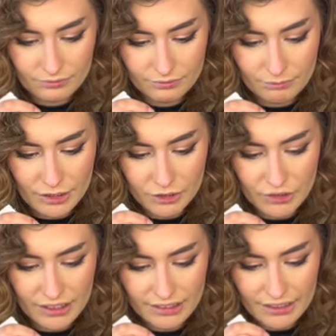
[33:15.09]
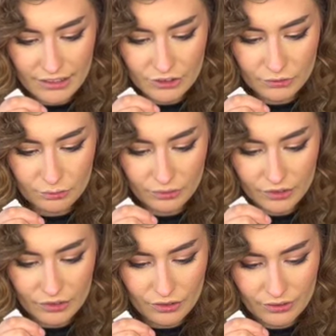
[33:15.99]
Make sure you get the edges really
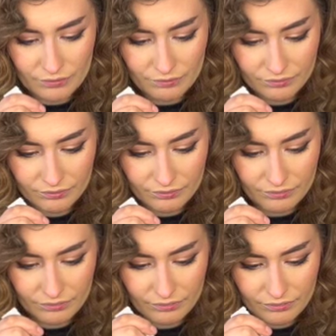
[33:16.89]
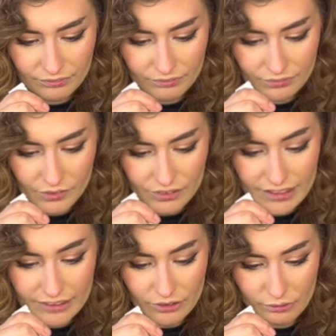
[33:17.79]
good. Those
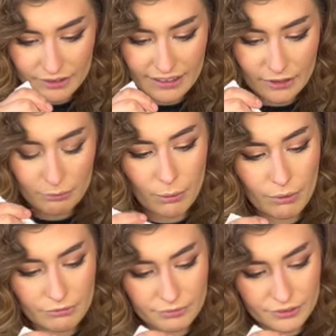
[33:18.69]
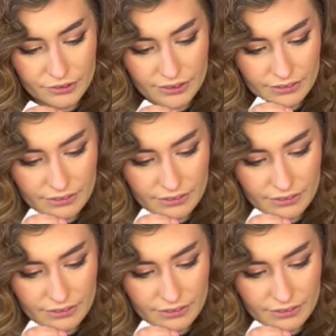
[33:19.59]
things always tend to pop off first.